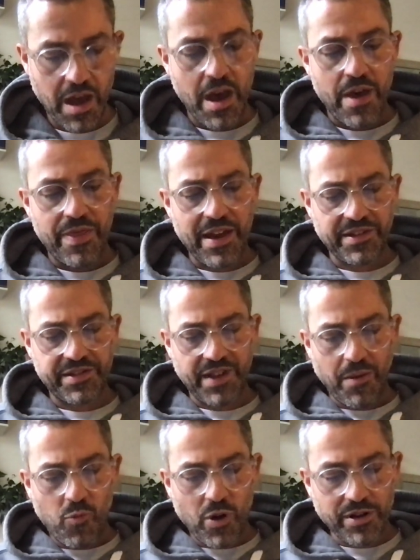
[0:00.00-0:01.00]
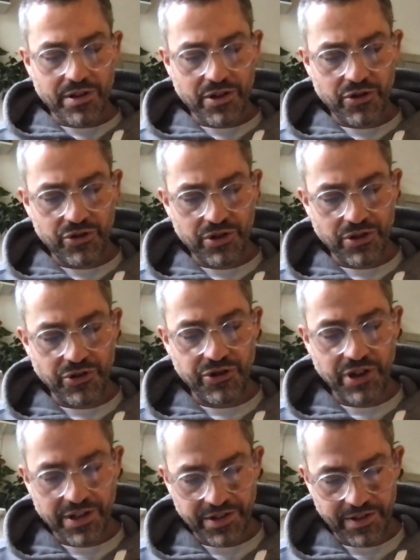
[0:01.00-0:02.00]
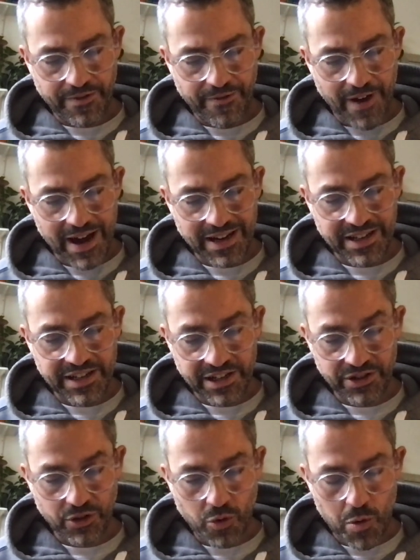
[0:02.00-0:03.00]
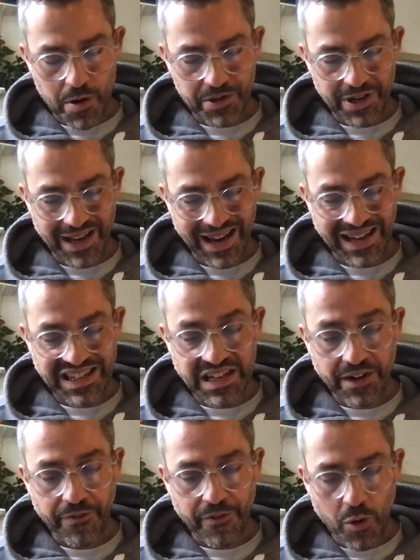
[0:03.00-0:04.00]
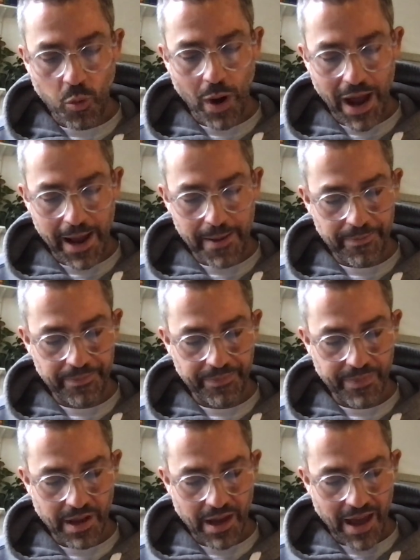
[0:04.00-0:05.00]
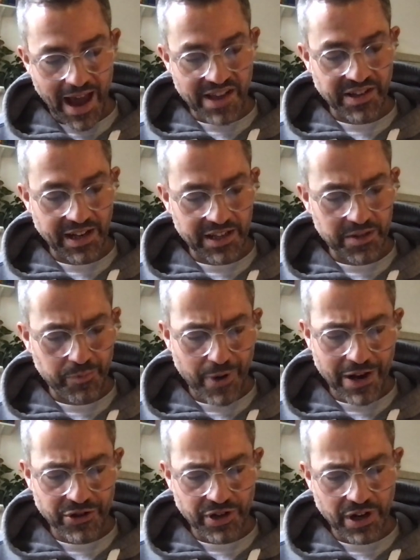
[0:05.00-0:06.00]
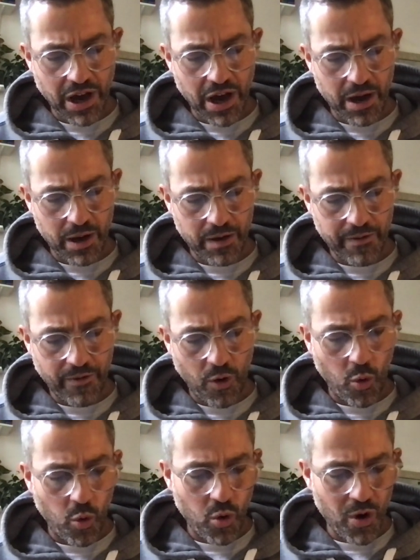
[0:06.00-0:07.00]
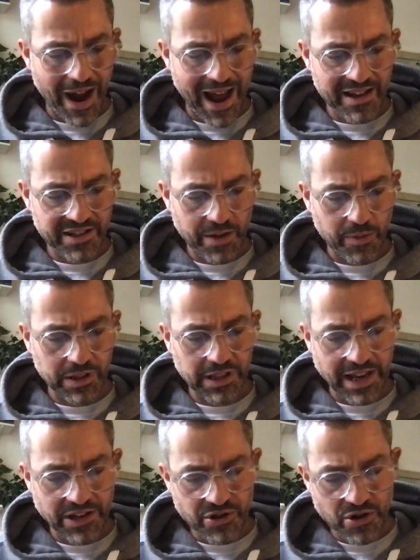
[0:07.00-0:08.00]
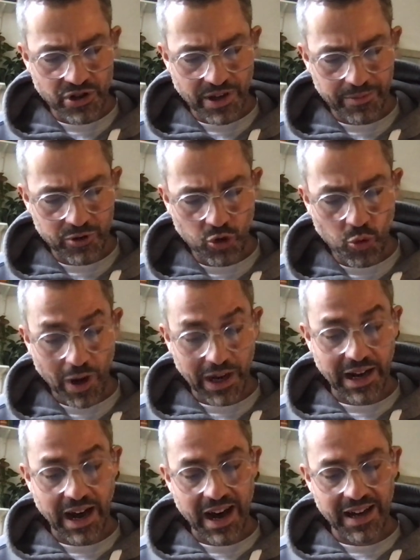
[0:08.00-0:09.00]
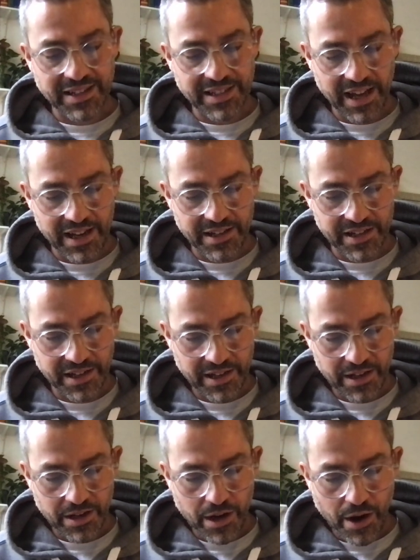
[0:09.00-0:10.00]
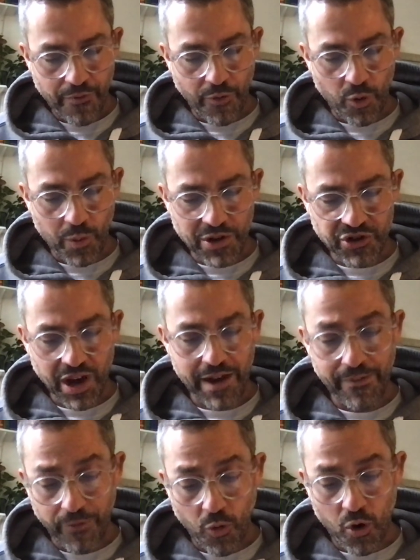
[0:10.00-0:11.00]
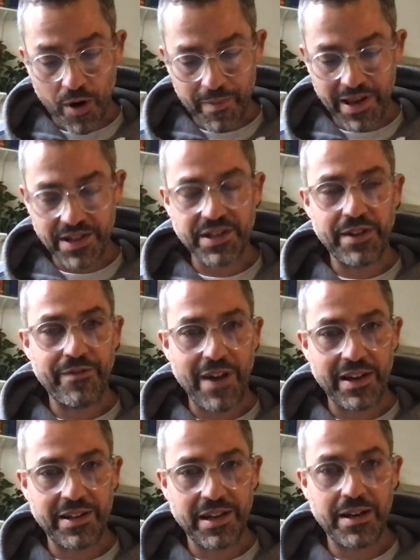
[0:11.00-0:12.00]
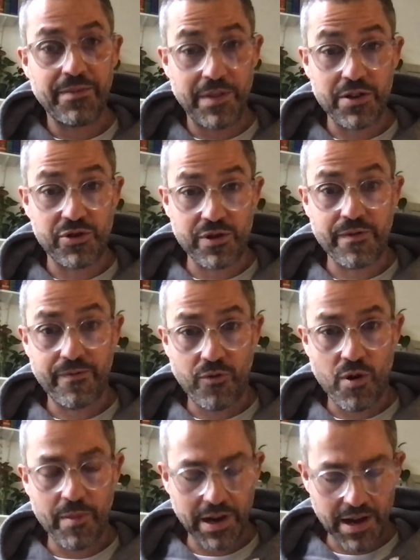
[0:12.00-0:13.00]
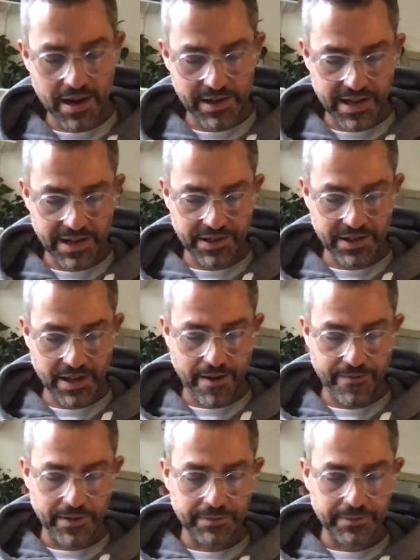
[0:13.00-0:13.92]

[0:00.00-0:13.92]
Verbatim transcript: That someone should justify discourse in a different way, as an expression of or as a relationship to a content for which a form is invented, there's your form and content stuff.